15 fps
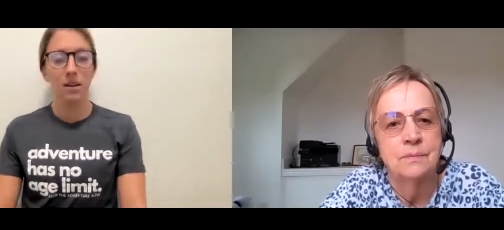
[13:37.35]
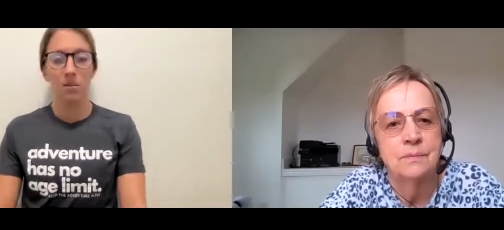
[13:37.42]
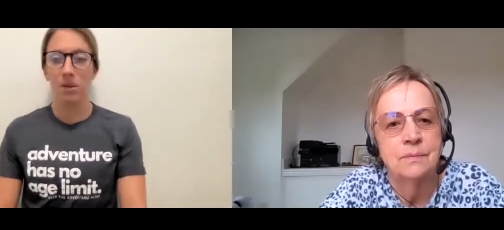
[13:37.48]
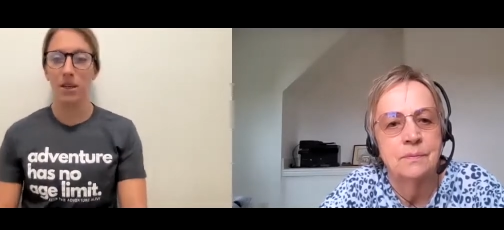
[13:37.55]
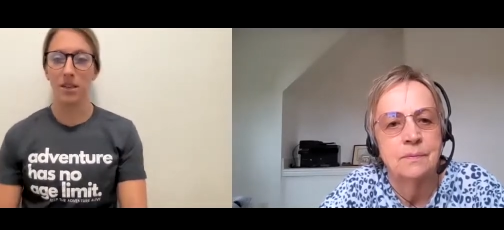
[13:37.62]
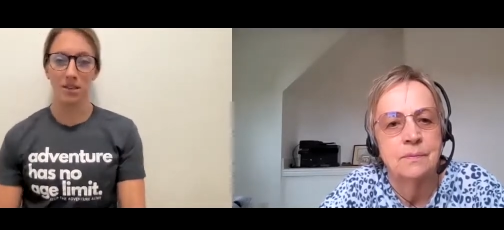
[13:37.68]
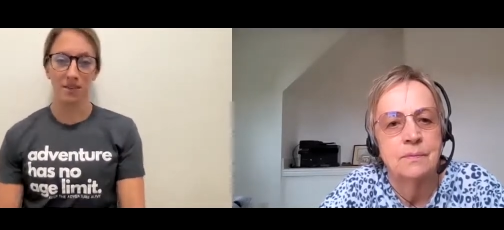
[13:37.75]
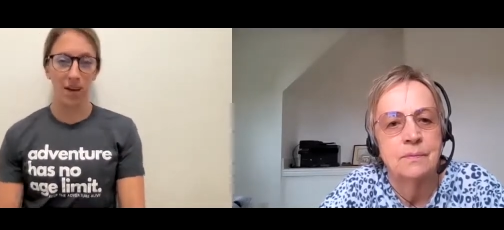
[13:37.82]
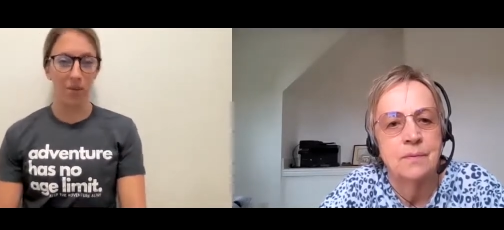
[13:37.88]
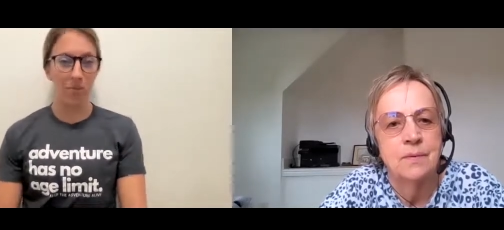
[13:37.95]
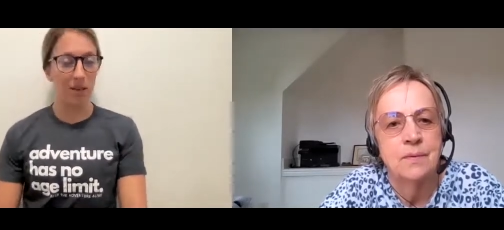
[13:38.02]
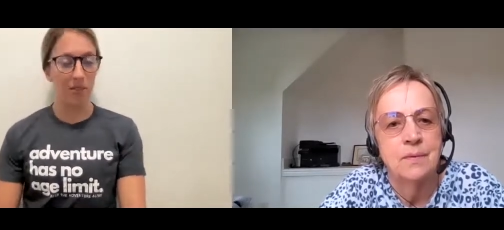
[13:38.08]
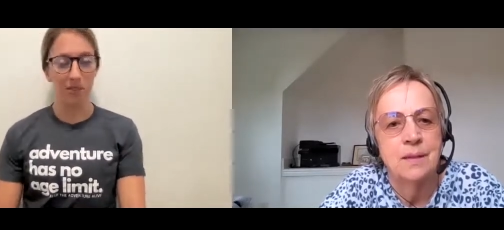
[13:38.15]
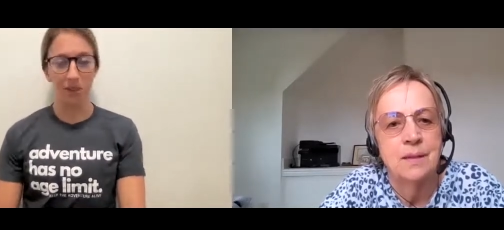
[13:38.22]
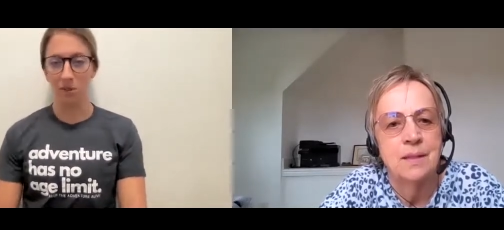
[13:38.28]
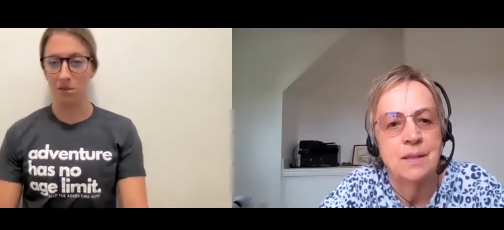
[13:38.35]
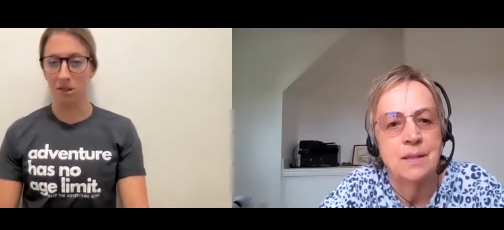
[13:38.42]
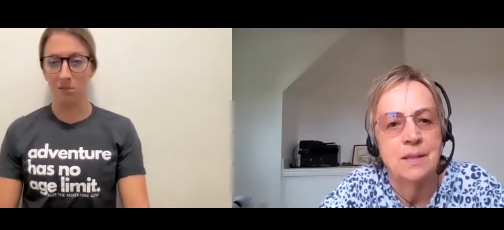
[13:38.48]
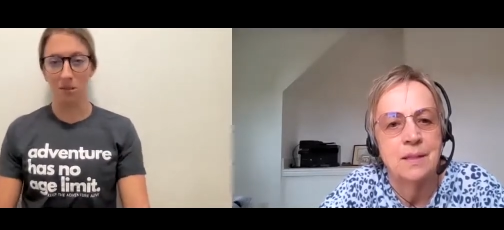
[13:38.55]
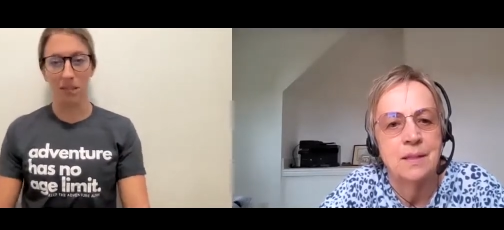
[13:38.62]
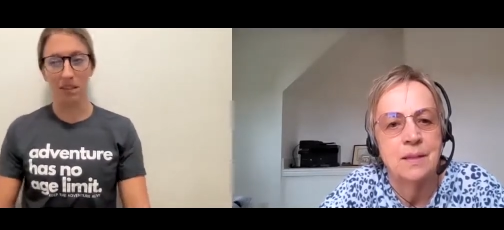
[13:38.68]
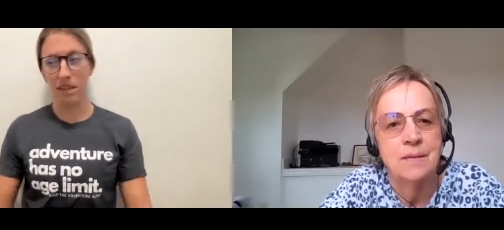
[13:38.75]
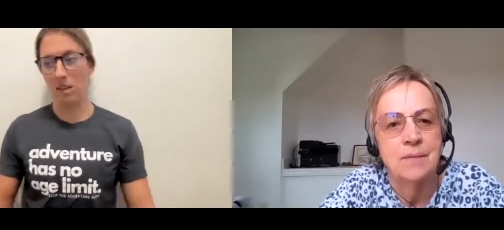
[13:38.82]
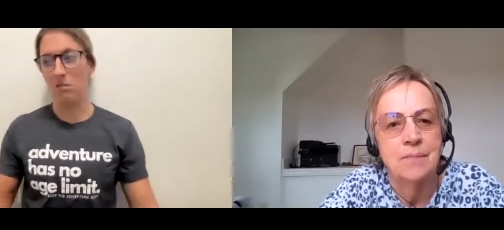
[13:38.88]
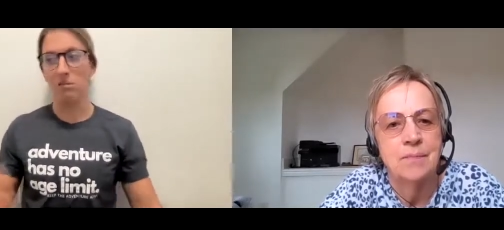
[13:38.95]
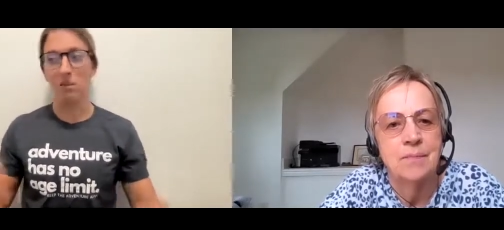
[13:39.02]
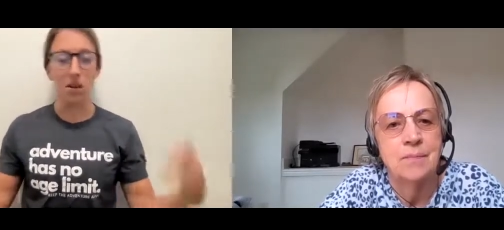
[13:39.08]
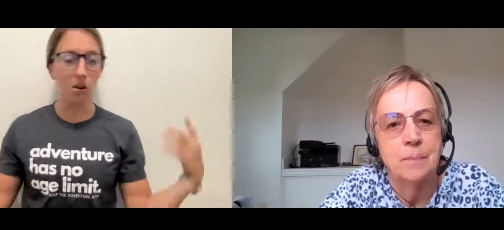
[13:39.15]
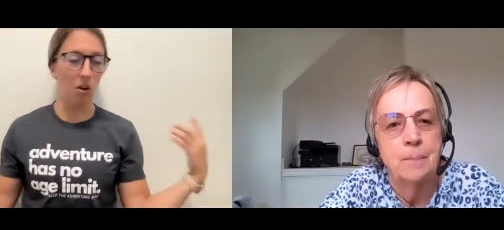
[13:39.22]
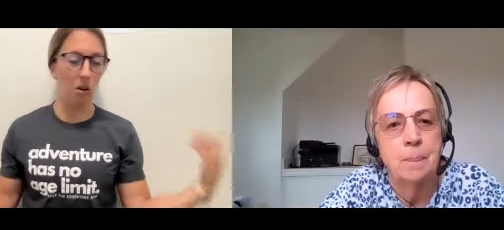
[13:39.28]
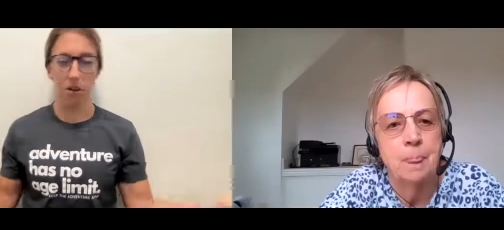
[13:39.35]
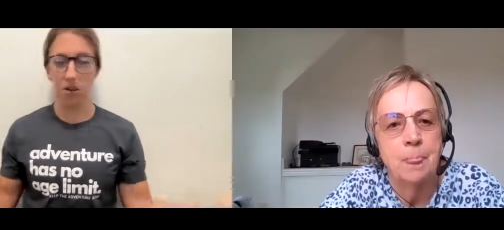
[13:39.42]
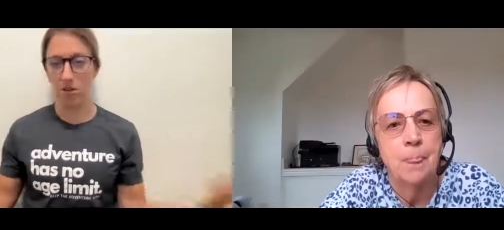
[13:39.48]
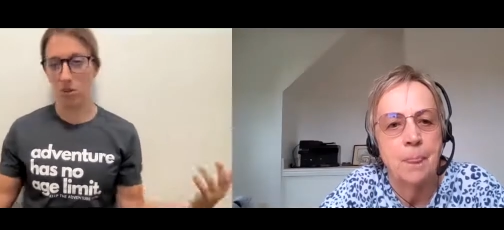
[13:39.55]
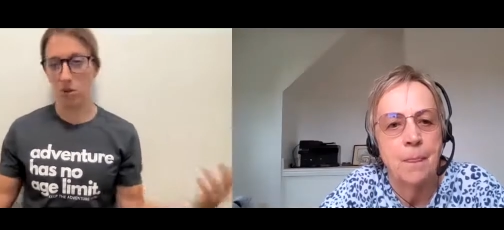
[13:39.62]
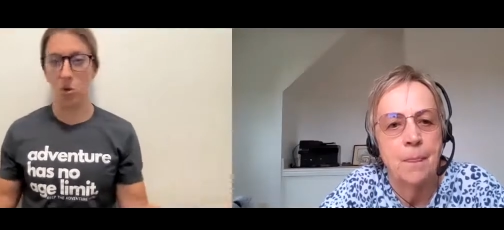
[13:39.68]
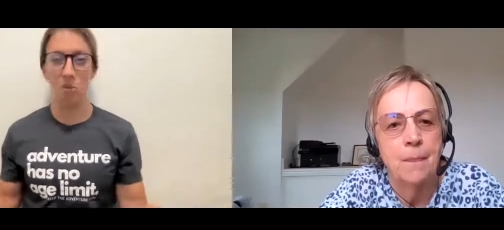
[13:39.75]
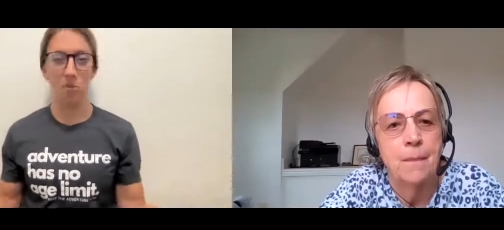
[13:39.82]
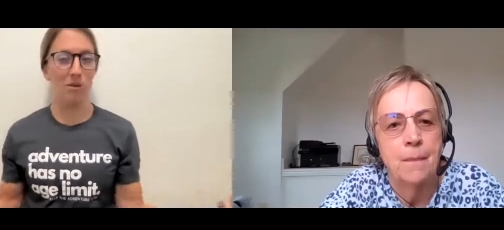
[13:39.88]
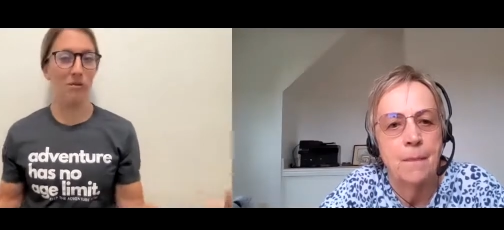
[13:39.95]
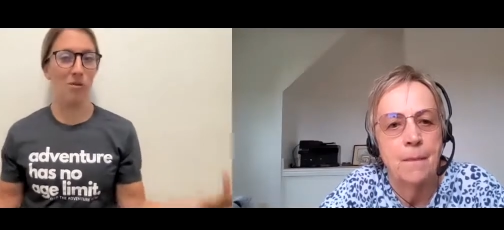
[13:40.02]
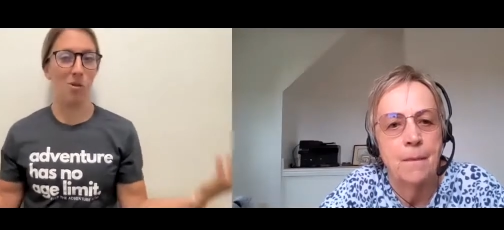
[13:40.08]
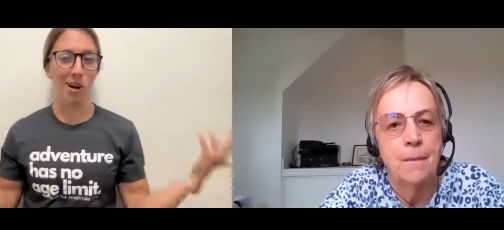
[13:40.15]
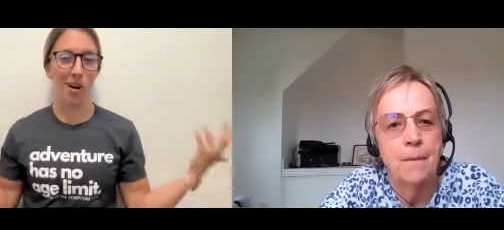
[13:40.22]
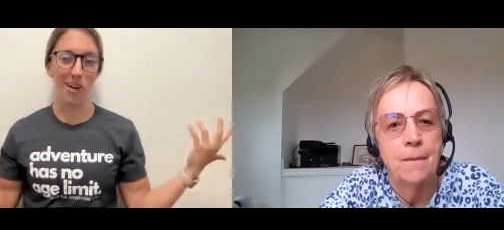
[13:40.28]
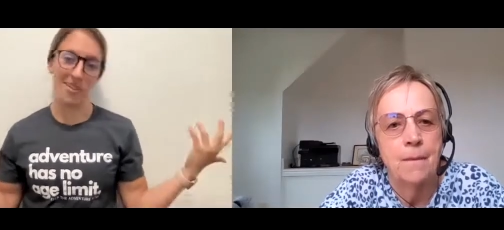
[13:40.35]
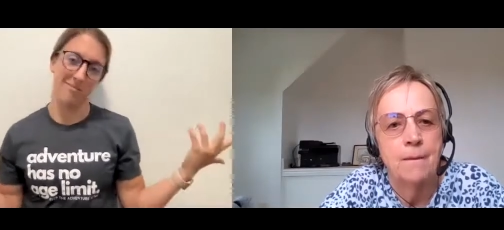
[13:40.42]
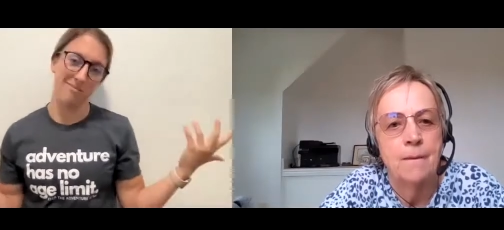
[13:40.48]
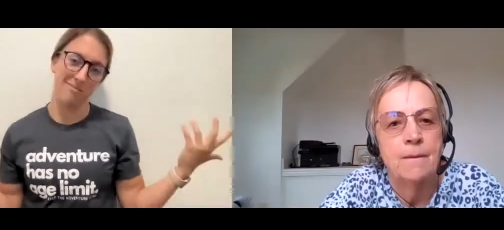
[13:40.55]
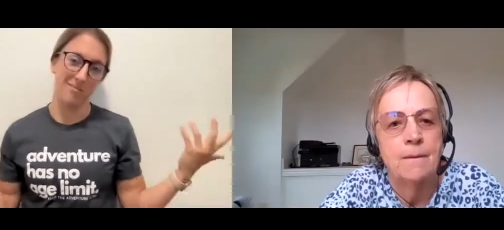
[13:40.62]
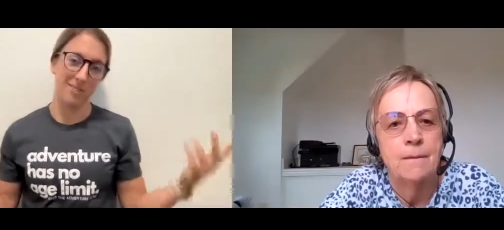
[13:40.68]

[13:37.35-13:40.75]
Speaker 1: because if I'm giving you something that you need all this equipment for,